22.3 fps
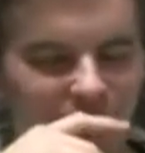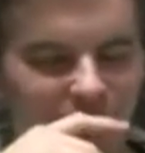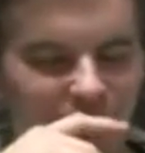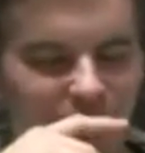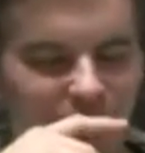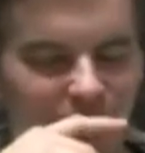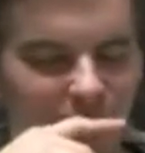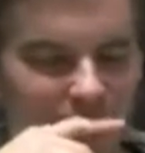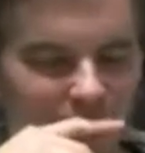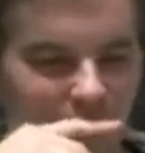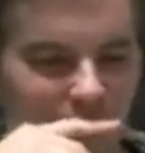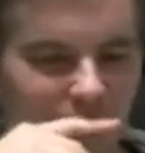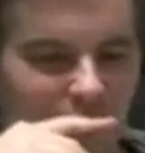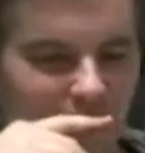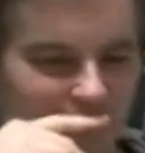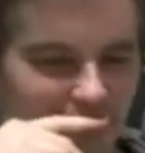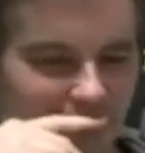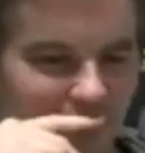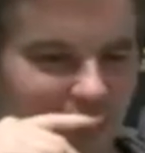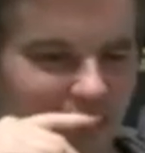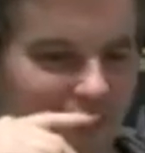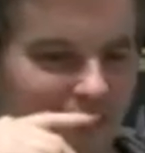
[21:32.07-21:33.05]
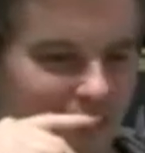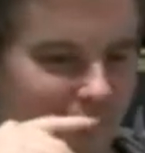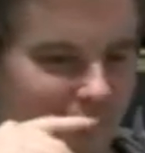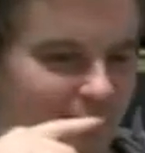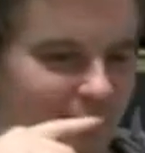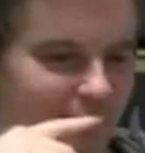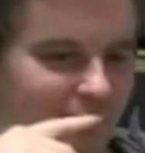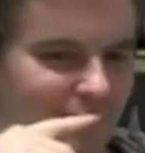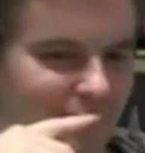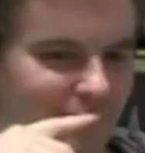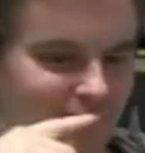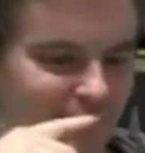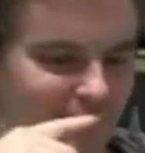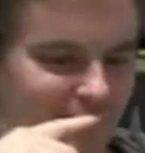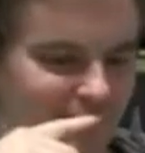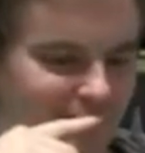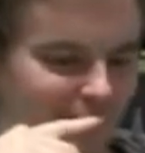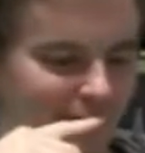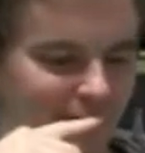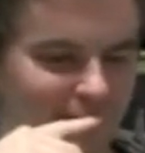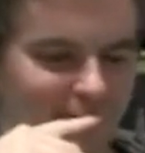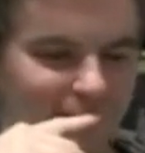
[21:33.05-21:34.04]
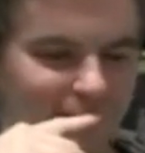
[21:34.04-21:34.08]
like, wow, oh my God, this
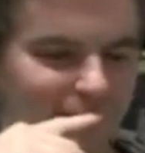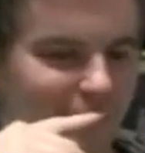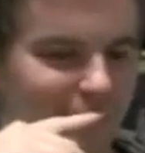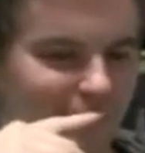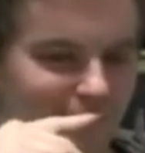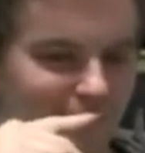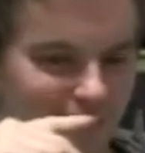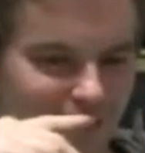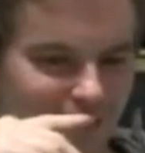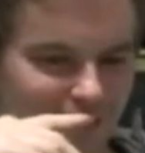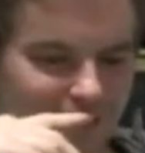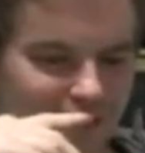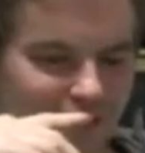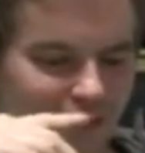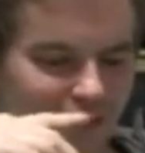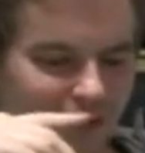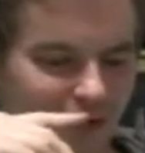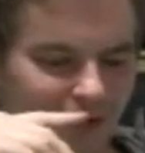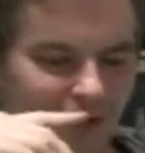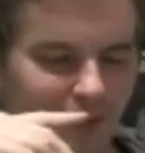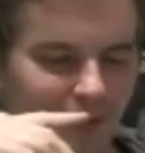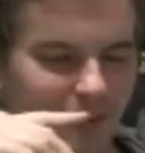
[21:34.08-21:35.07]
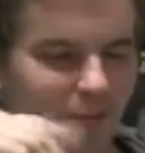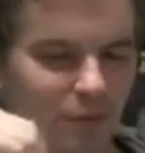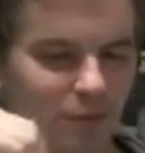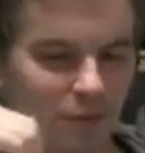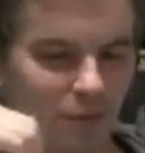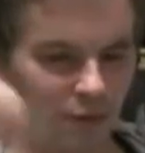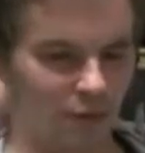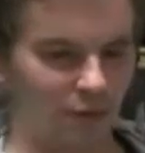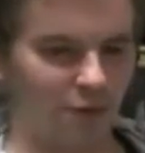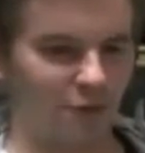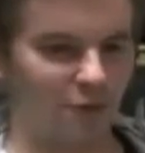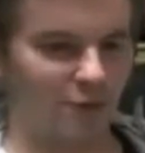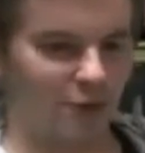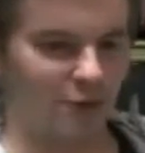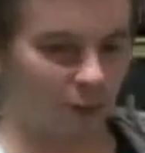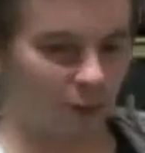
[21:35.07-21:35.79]
is an incredibly brutal